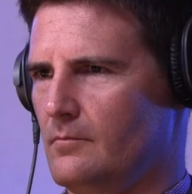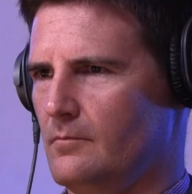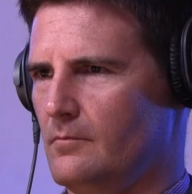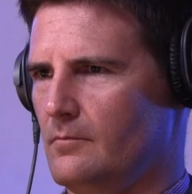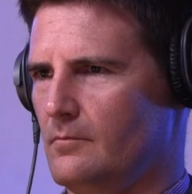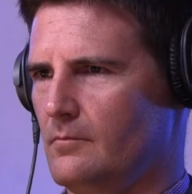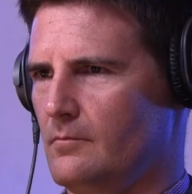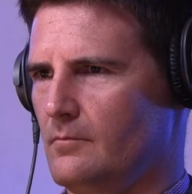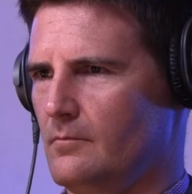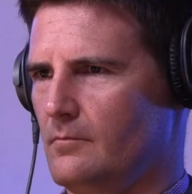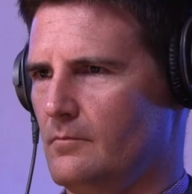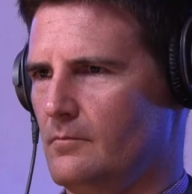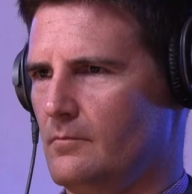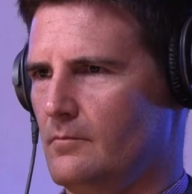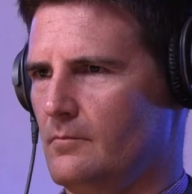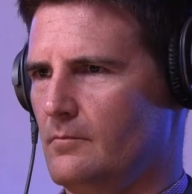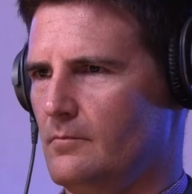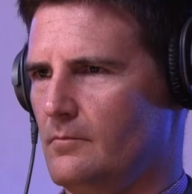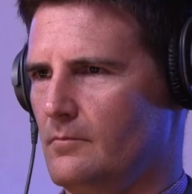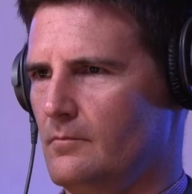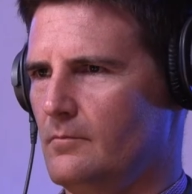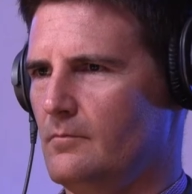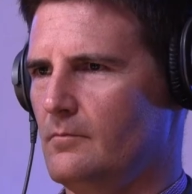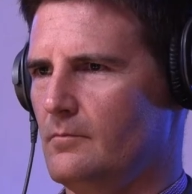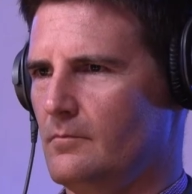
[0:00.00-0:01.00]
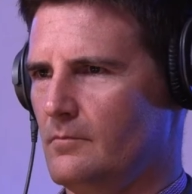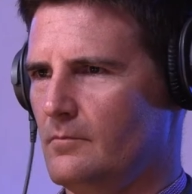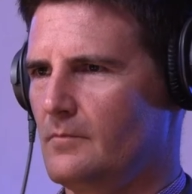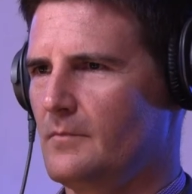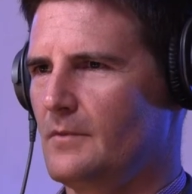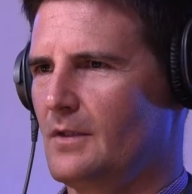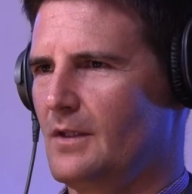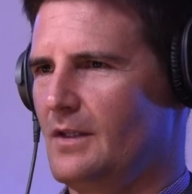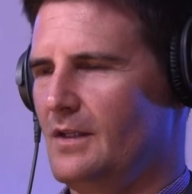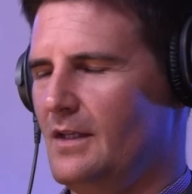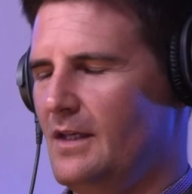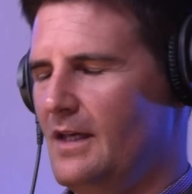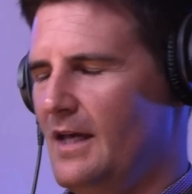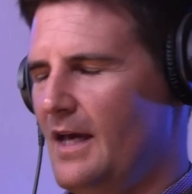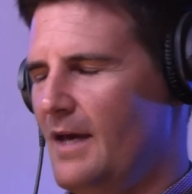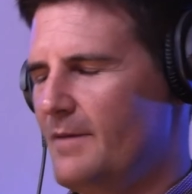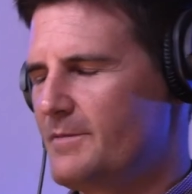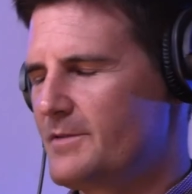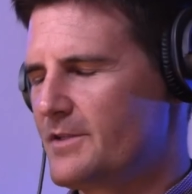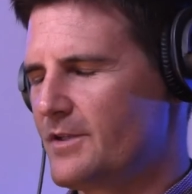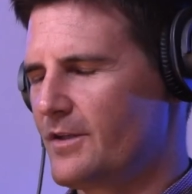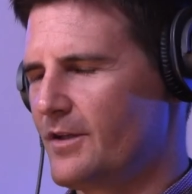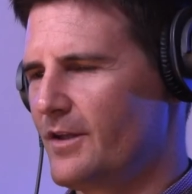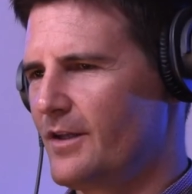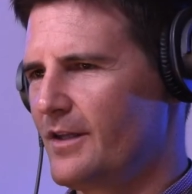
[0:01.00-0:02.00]
to play out. I think.
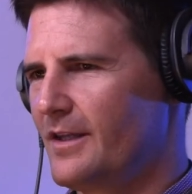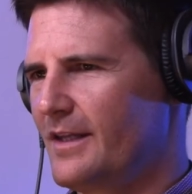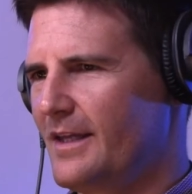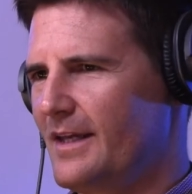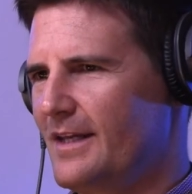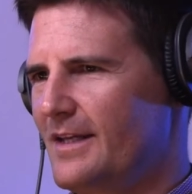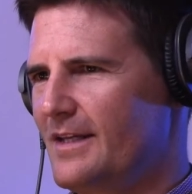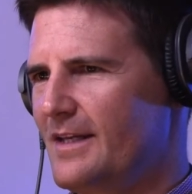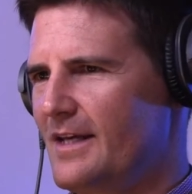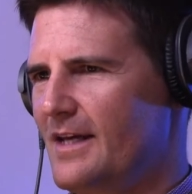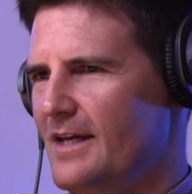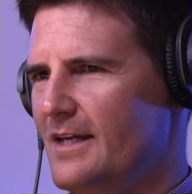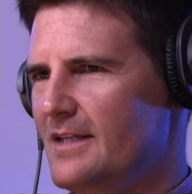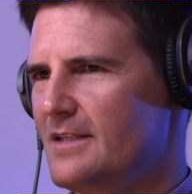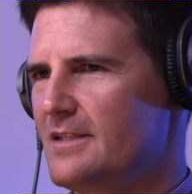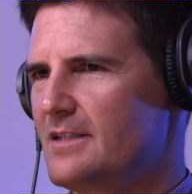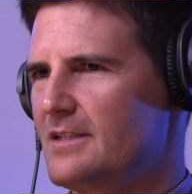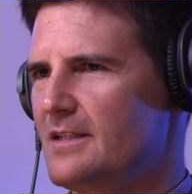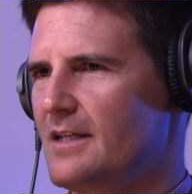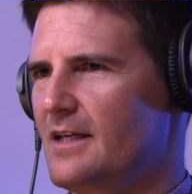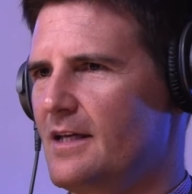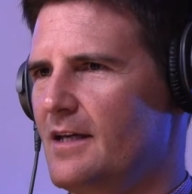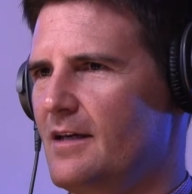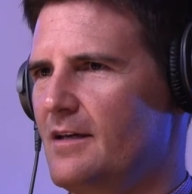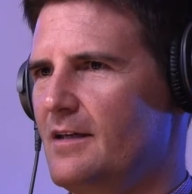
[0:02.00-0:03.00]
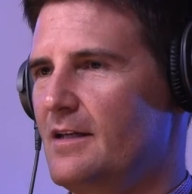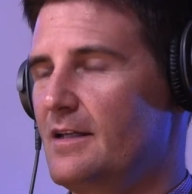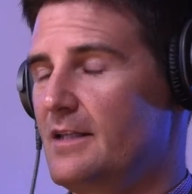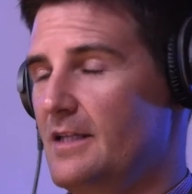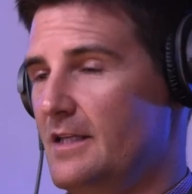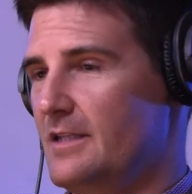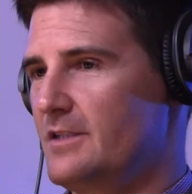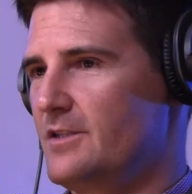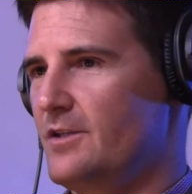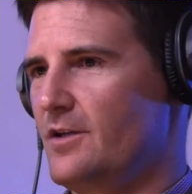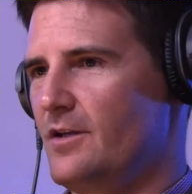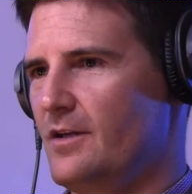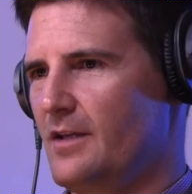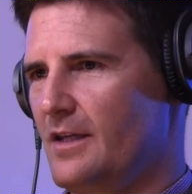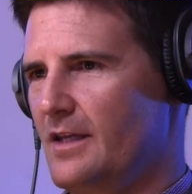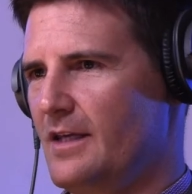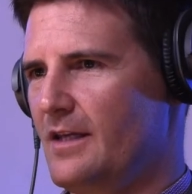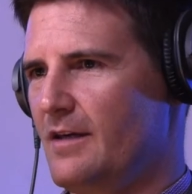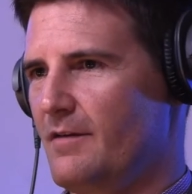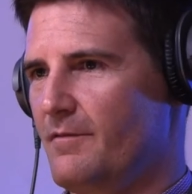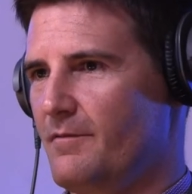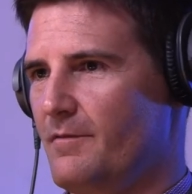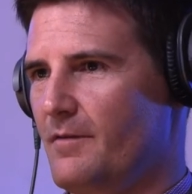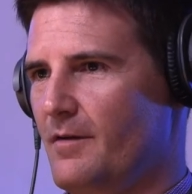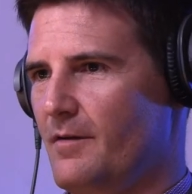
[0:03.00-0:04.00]
Absolutely, it does. Uh, it, it's certainly
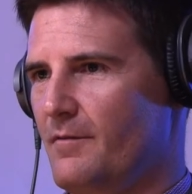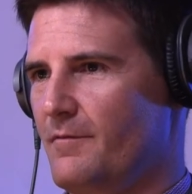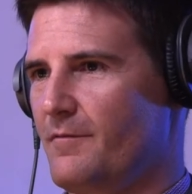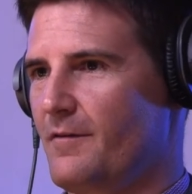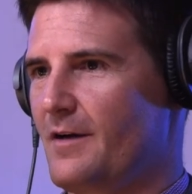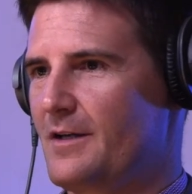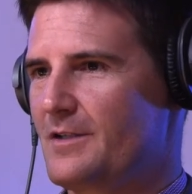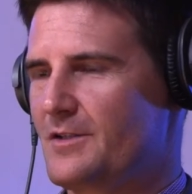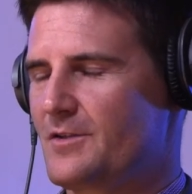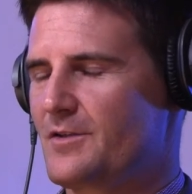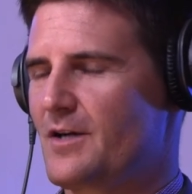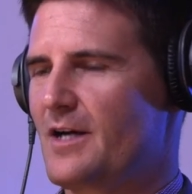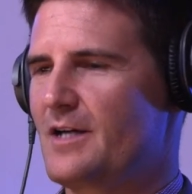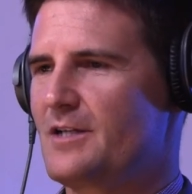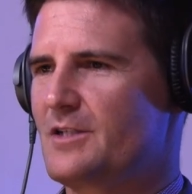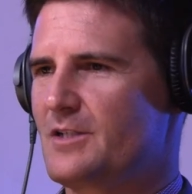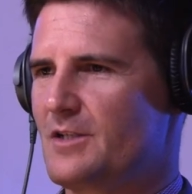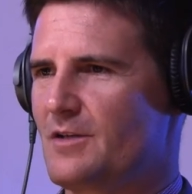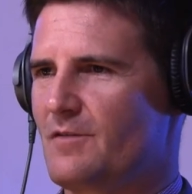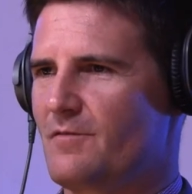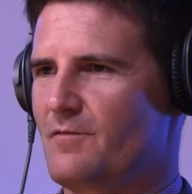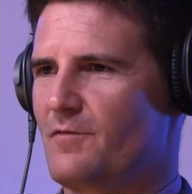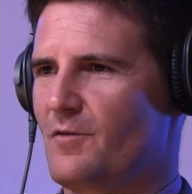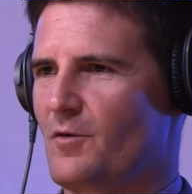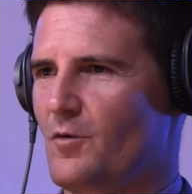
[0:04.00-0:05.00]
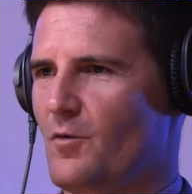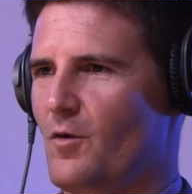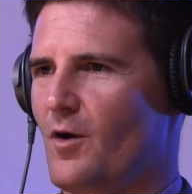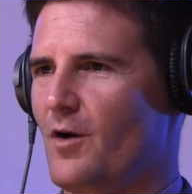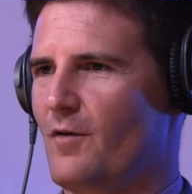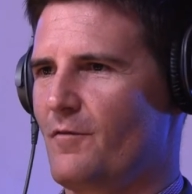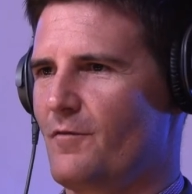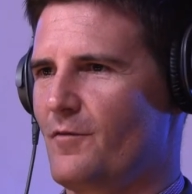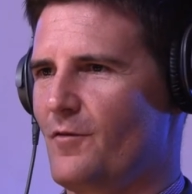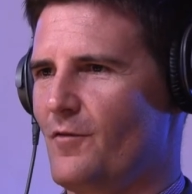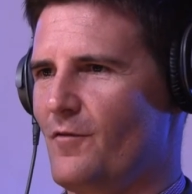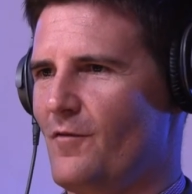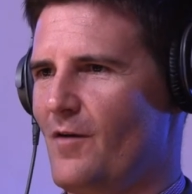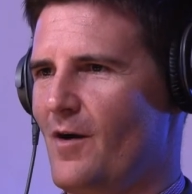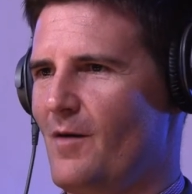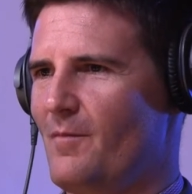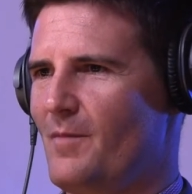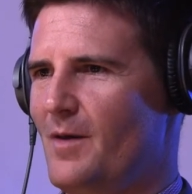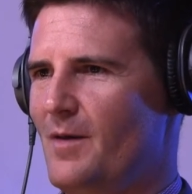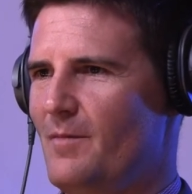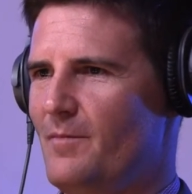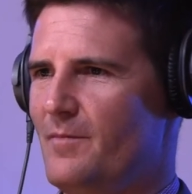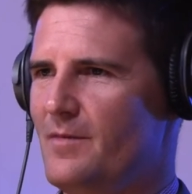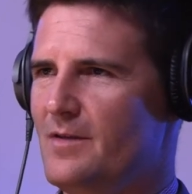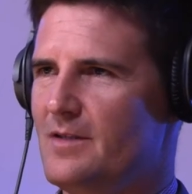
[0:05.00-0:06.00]
a, a, frustration for quite a few of our
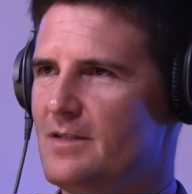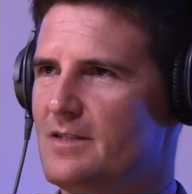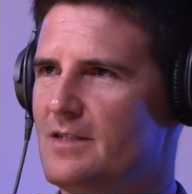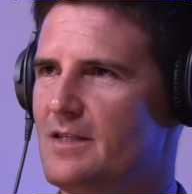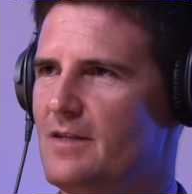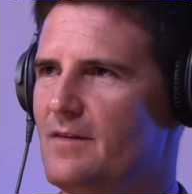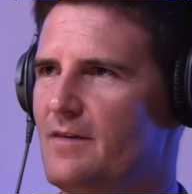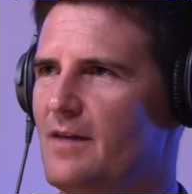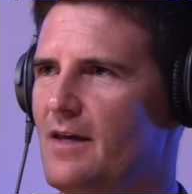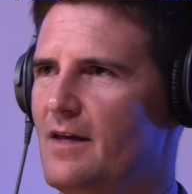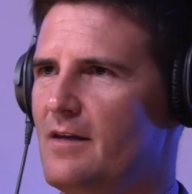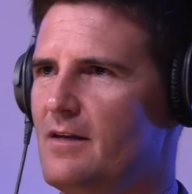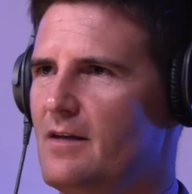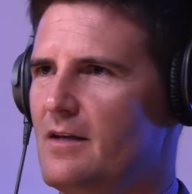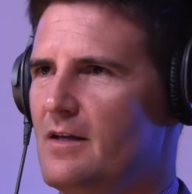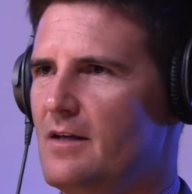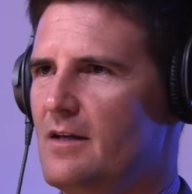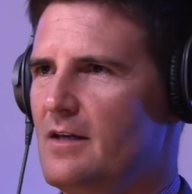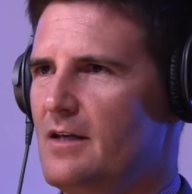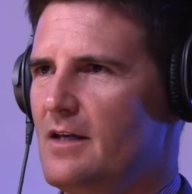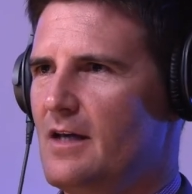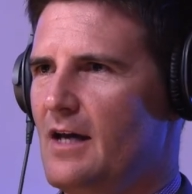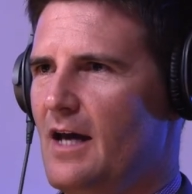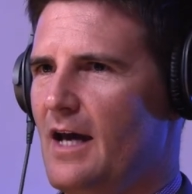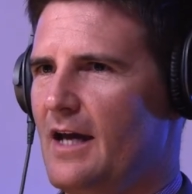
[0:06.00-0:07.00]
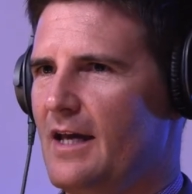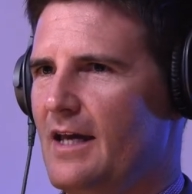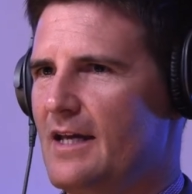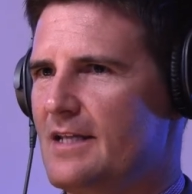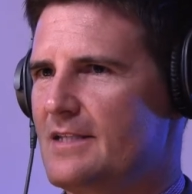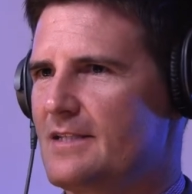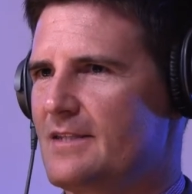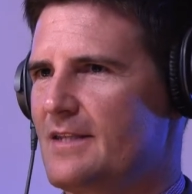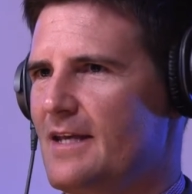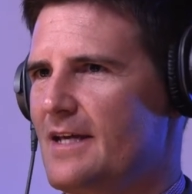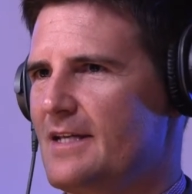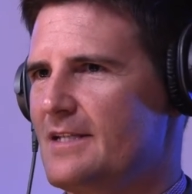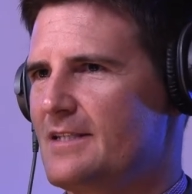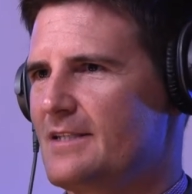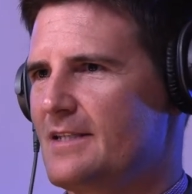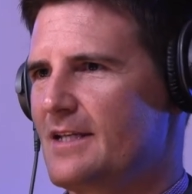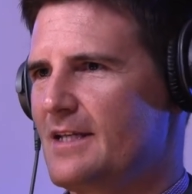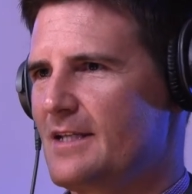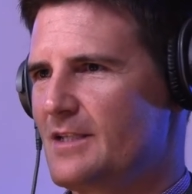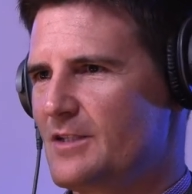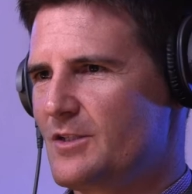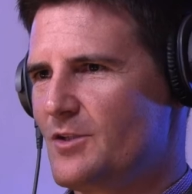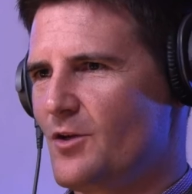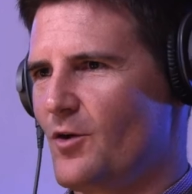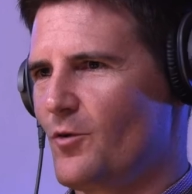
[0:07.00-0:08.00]
members in that. I guess they see
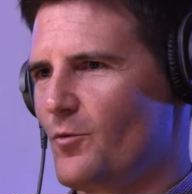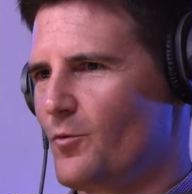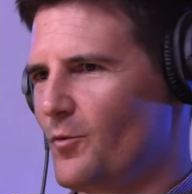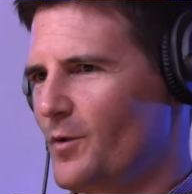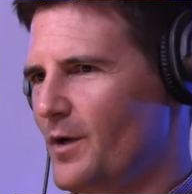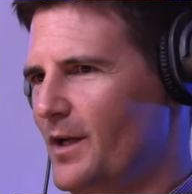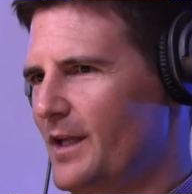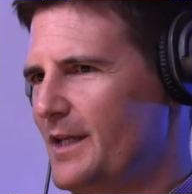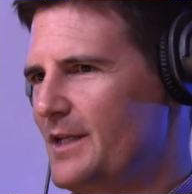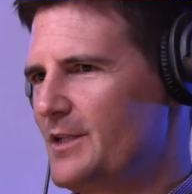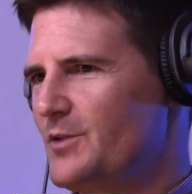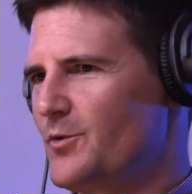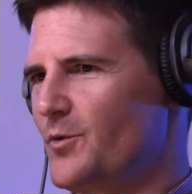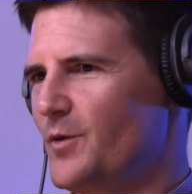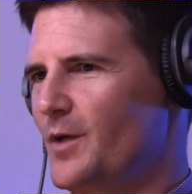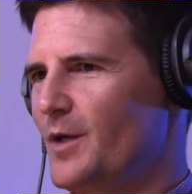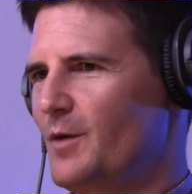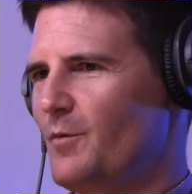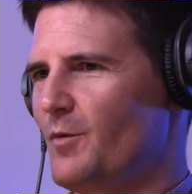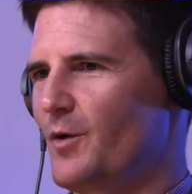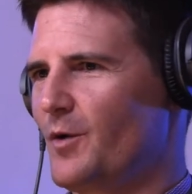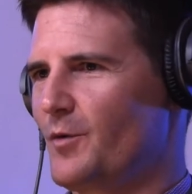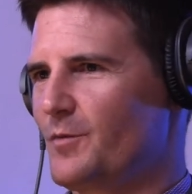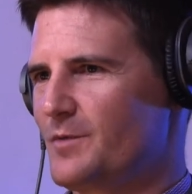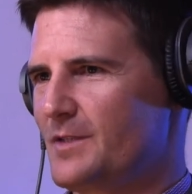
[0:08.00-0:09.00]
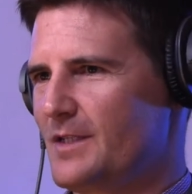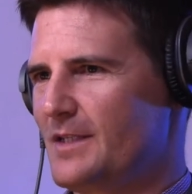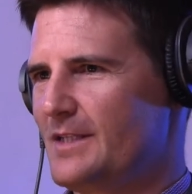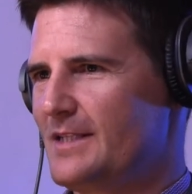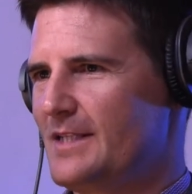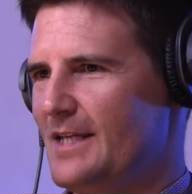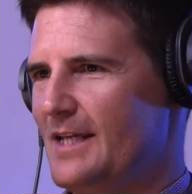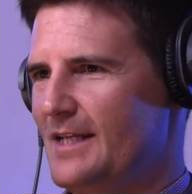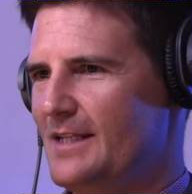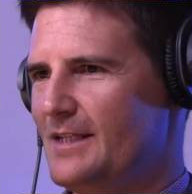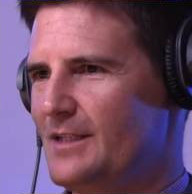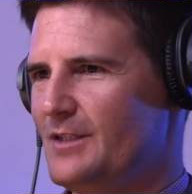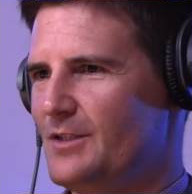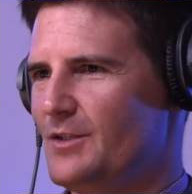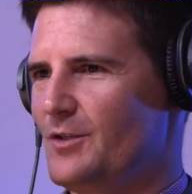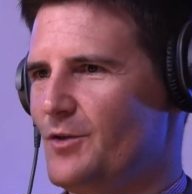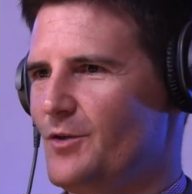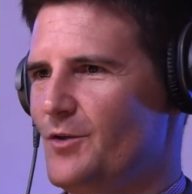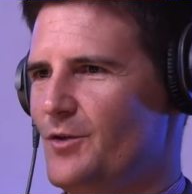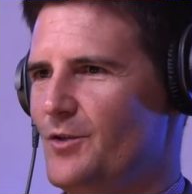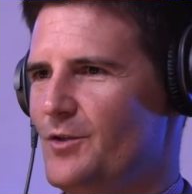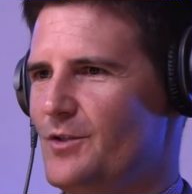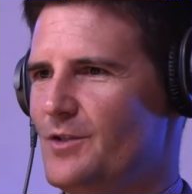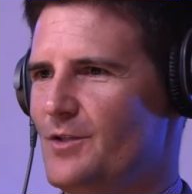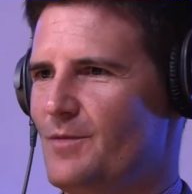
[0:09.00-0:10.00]
it's not really doing what it was intended to do